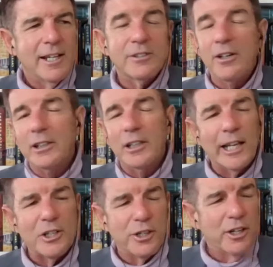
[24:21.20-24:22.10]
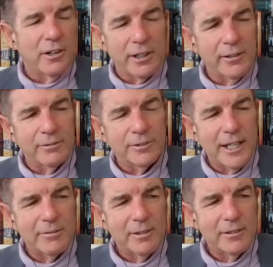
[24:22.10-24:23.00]
it's all electioneering.
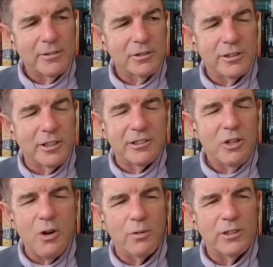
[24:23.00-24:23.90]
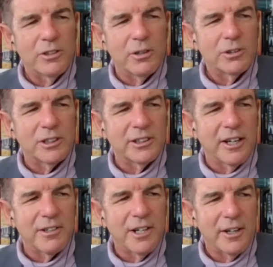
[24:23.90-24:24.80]
There's no
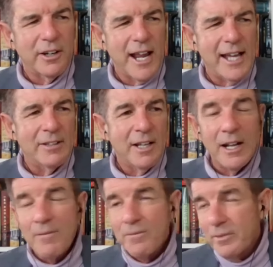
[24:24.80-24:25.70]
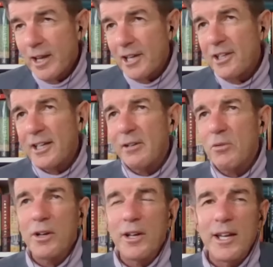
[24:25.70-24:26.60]
sincerity there, and I think
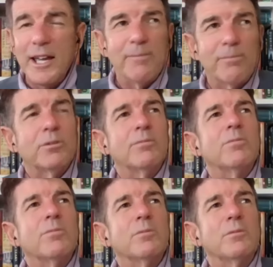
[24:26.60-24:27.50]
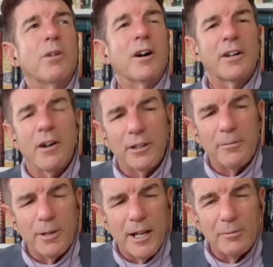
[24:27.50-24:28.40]
if Mark
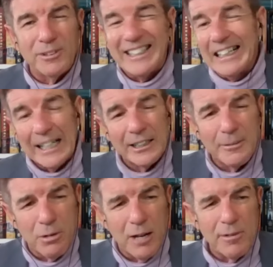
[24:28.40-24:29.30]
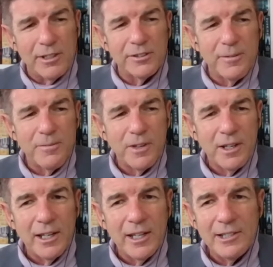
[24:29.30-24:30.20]
Carney becomes an elected prime minister,
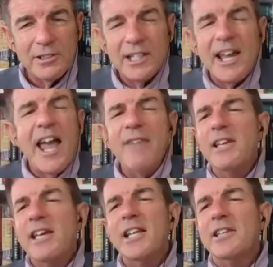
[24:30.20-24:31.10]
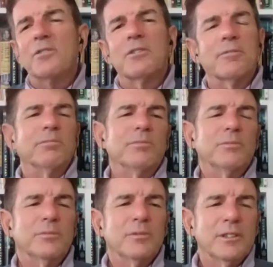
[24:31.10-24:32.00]
he's going to cave to anything Trump
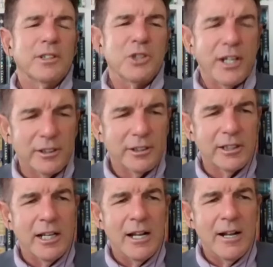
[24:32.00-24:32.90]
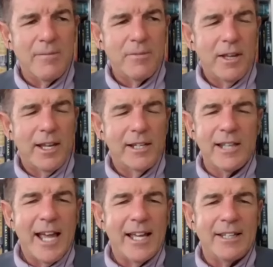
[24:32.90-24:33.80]
suggests,
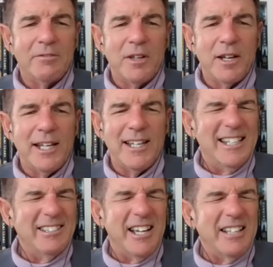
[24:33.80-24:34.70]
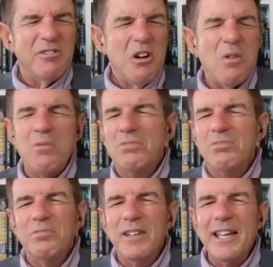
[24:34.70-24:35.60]
and he's got no